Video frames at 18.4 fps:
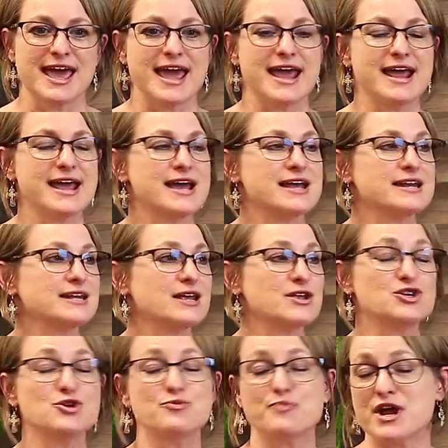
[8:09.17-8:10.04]
And
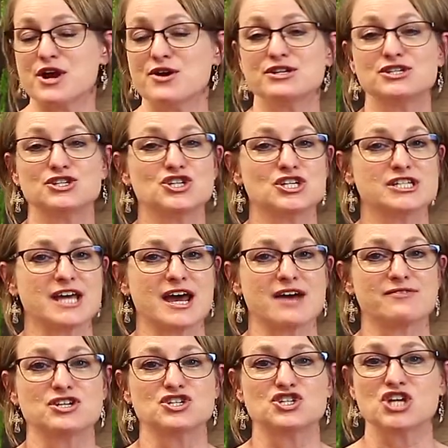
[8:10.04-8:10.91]
you parents just
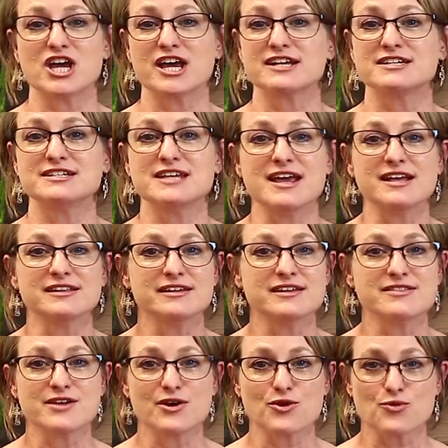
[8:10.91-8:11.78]
have to check
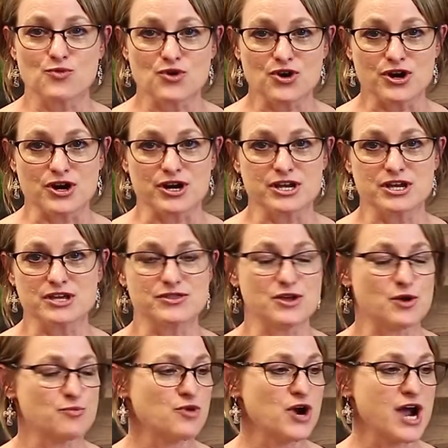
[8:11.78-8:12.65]
daily their work,
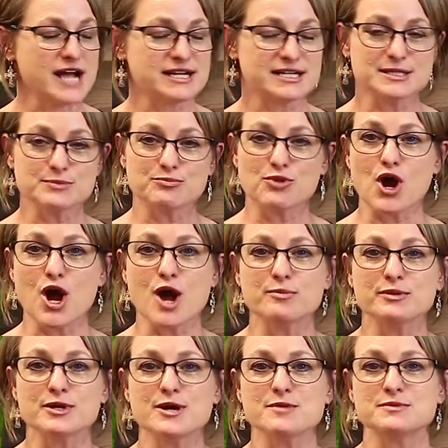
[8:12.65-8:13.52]
their practice
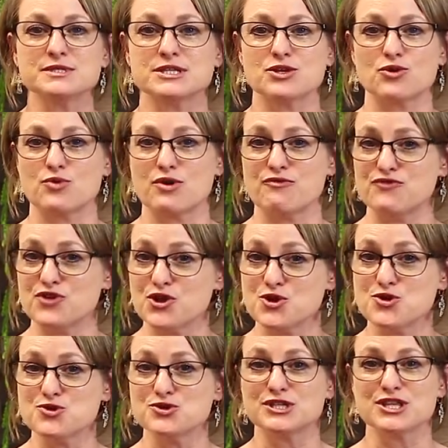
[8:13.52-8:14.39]
problems, their
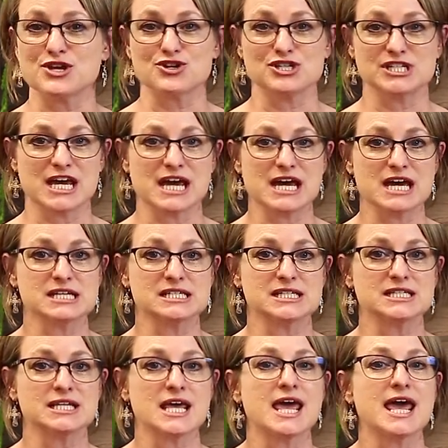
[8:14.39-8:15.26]
reviews, their
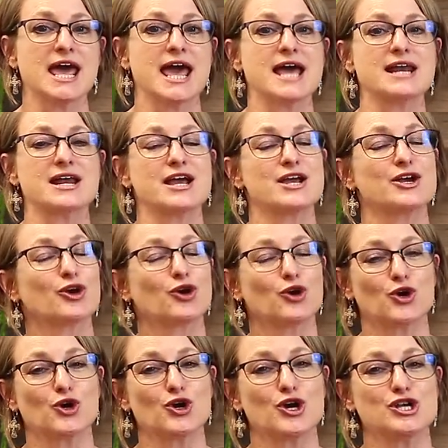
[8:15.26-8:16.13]
tests. And I
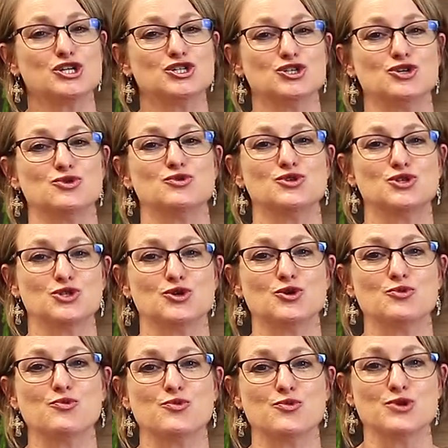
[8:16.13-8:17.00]
encourage you,
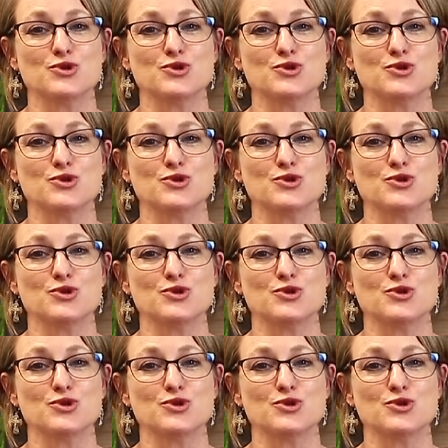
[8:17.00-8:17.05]
do